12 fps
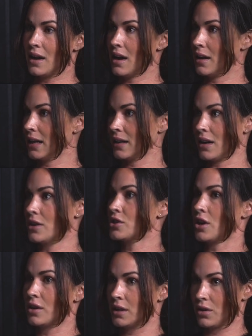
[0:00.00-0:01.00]
like a
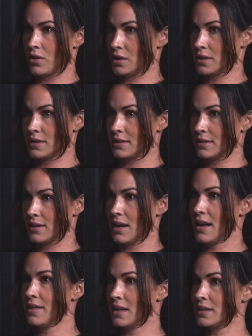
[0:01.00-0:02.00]
Charlie horse
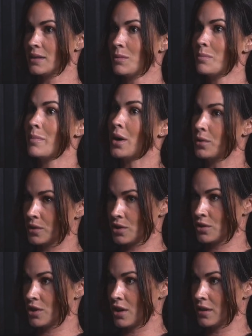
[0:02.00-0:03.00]
and then someone pokes
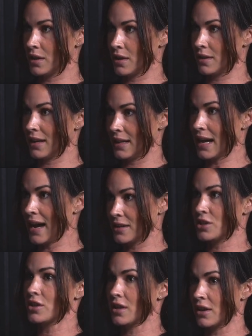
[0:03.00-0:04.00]
your Charlie, like
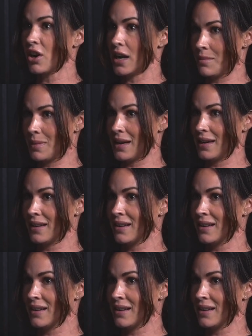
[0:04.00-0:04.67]
as you're cramping.